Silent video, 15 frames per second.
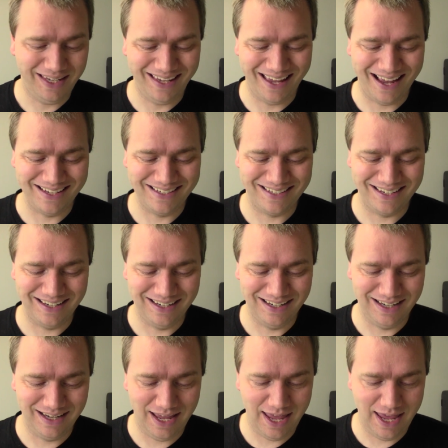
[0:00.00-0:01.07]
He has
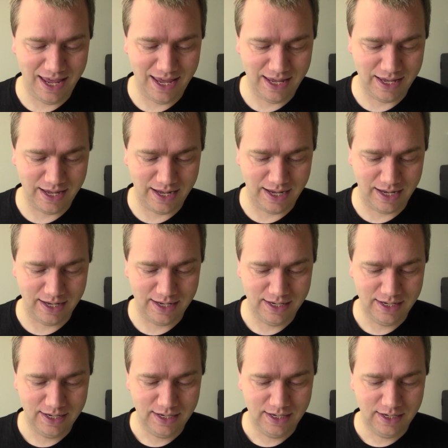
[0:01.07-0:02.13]
a
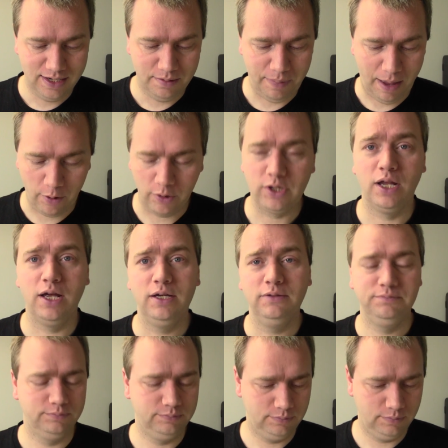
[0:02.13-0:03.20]
Power
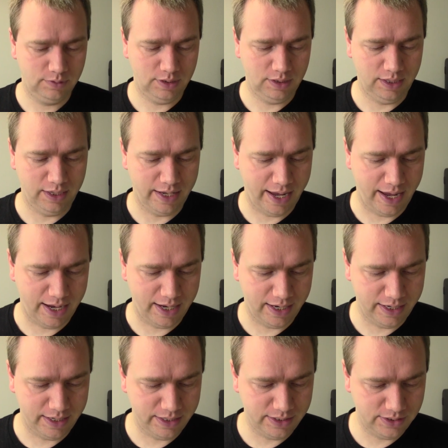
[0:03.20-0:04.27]
Claw. He
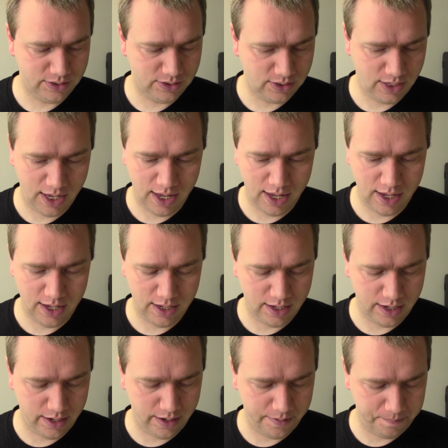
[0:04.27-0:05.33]
has
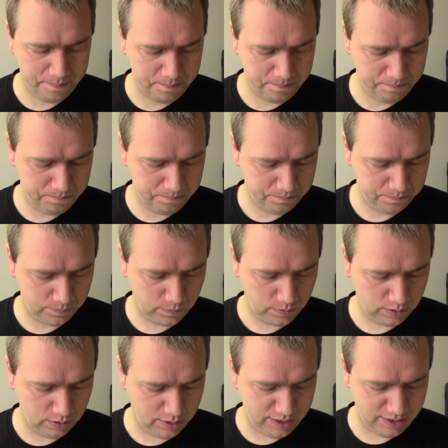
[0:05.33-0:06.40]
an
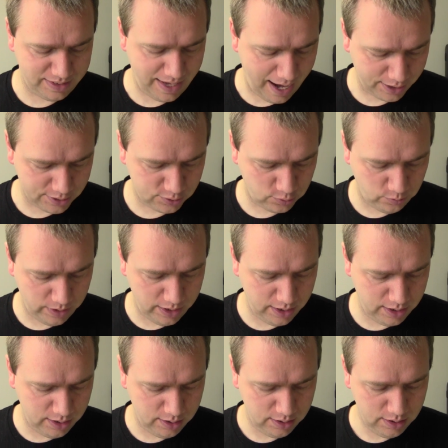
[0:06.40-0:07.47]
attack
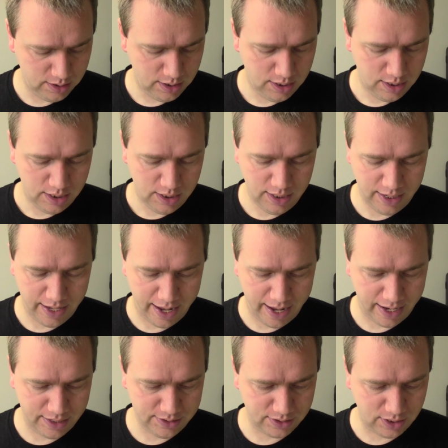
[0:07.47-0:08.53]
squig. He
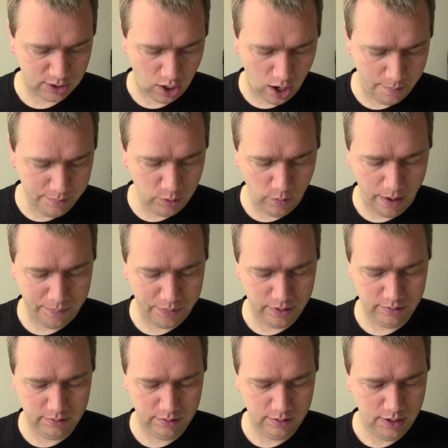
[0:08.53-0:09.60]
has a combi
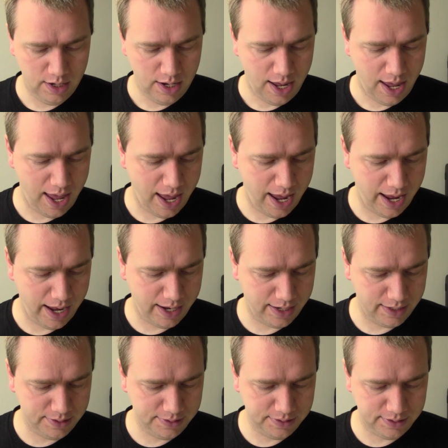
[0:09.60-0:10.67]
weapon,
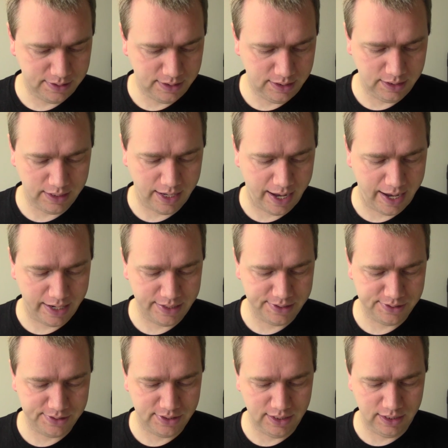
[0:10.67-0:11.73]
and he
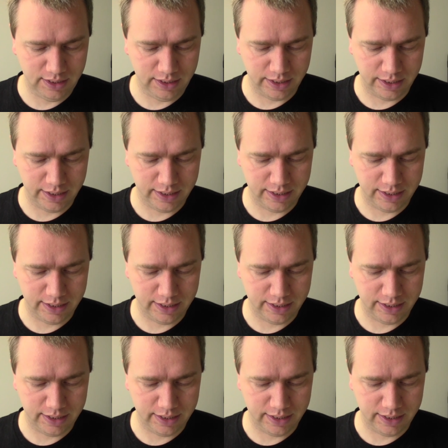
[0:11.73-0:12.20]
has the